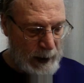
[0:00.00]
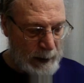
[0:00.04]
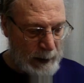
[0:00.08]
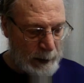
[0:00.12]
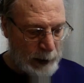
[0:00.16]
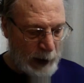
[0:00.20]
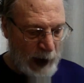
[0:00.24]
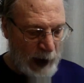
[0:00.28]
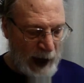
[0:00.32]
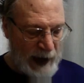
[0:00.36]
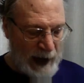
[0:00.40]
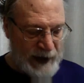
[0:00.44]

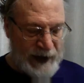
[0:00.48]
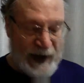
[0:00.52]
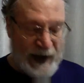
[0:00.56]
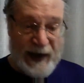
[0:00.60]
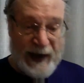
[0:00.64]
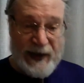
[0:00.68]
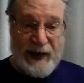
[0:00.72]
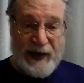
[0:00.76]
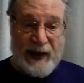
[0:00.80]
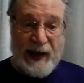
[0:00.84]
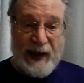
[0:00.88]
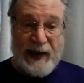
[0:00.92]

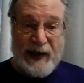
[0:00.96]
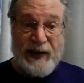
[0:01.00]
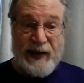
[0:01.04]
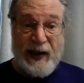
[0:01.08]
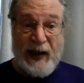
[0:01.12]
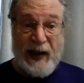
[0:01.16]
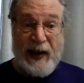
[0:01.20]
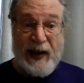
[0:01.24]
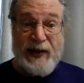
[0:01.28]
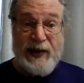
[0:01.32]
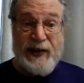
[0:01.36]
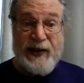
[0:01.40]
Process
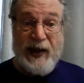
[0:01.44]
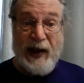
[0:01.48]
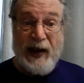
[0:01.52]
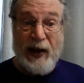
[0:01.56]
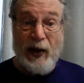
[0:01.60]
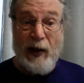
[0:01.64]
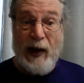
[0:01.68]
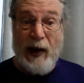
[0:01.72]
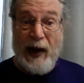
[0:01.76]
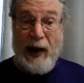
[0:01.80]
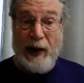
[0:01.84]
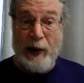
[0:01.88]
essays
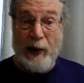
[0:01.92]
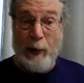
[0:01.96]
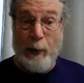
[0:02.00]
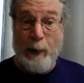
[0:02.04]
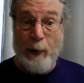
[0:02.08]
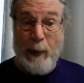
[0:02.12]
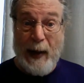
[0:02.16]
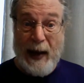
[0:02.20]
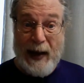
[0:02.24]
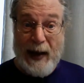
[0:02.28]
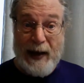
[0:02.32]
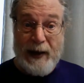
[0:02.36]
tell how to
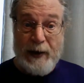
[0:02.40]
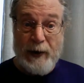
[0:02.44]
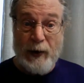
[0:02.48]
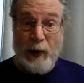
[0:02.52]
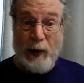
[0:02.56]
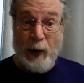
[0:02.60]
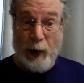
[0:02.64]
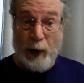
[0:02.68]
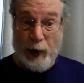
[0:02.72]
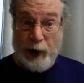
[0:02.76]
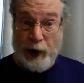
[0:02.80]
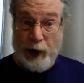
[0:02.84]
make
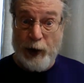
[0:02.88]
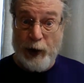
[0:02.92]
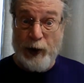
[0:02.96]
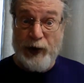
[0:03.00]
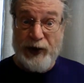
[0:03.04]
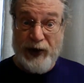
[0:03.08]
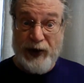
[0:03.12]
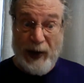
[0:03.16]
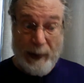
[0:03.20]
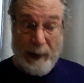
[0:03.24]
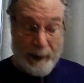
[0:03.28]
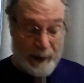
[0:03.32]
or do
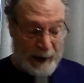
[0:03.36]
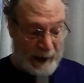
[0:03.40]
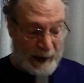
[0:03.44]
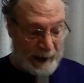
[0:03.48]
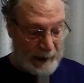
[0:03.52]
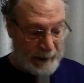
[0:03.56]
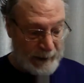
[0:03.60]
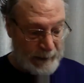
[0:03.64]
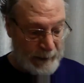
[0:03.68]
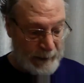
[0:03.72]
something.